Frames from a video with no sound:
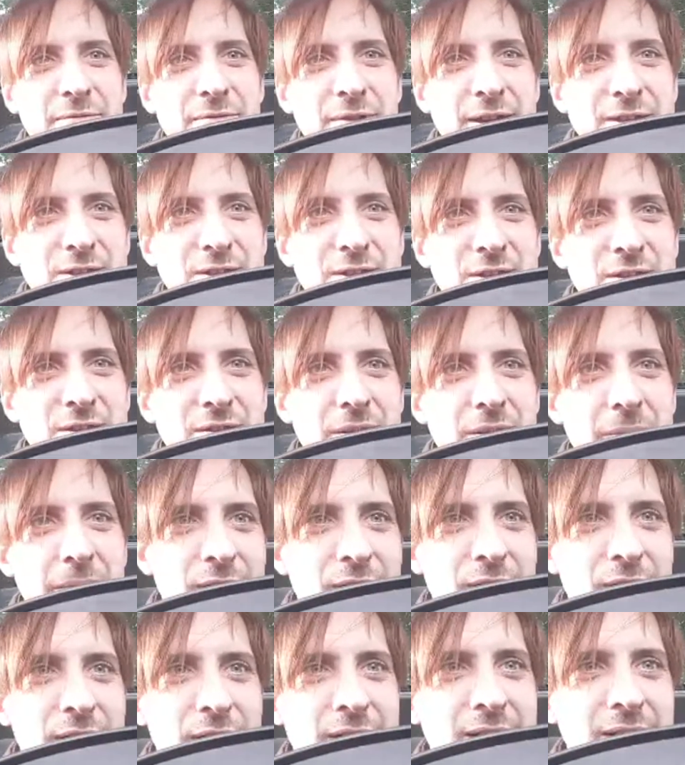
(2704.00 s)
a Razor
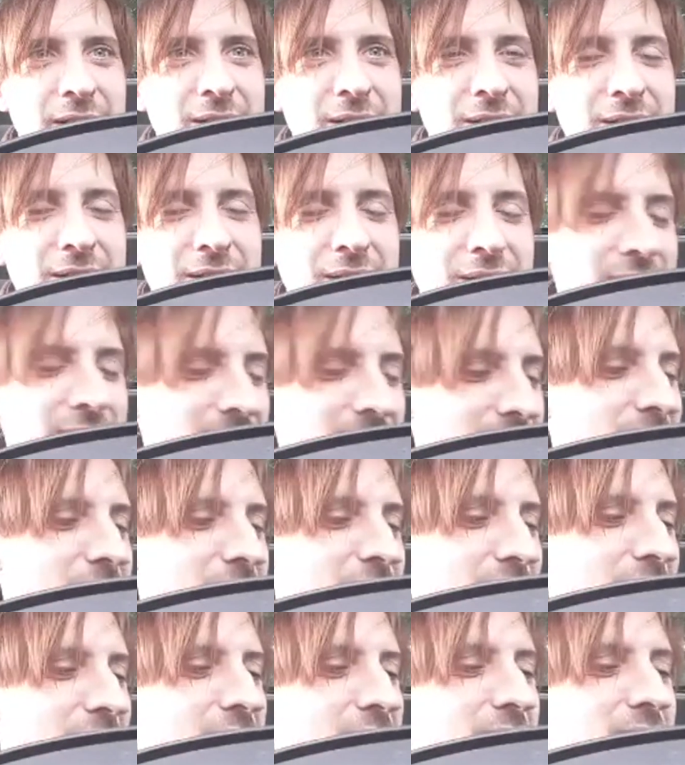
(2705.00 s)
and Riley.
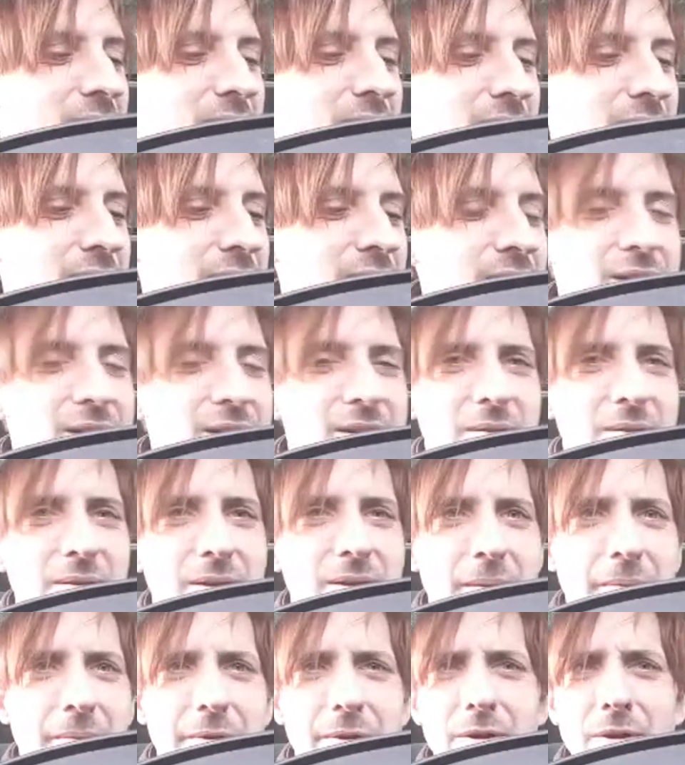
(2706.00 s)
Okay. Yeah,
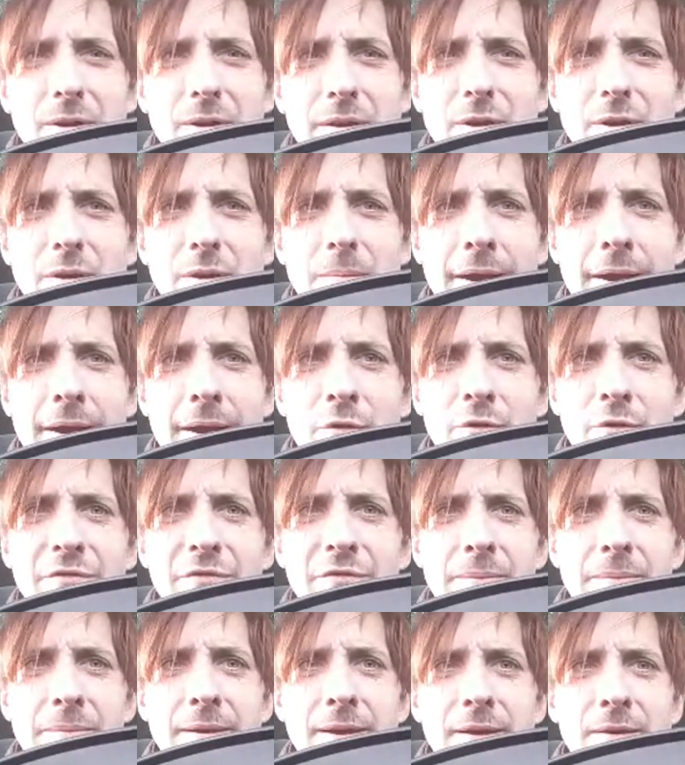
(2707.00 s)
but you're a man or a
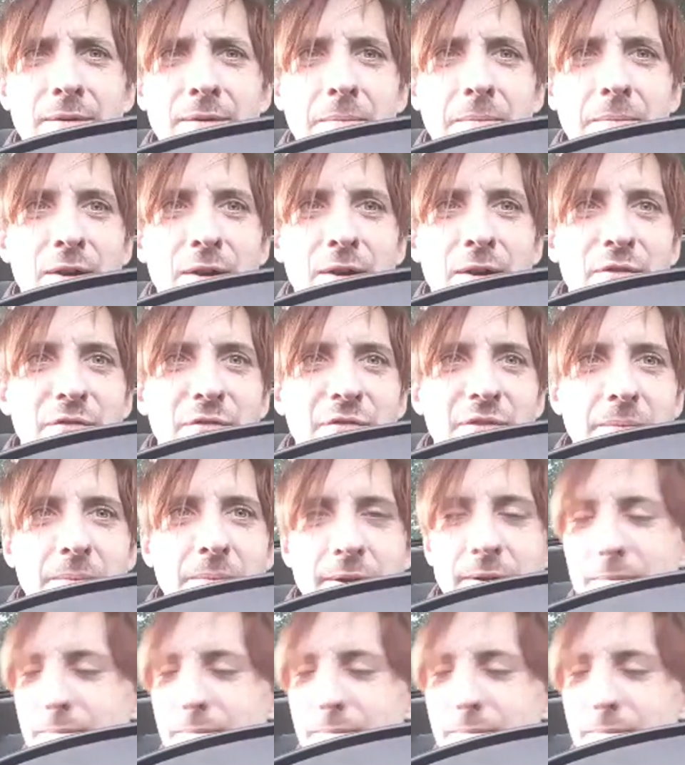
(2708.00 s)
female? Male or female?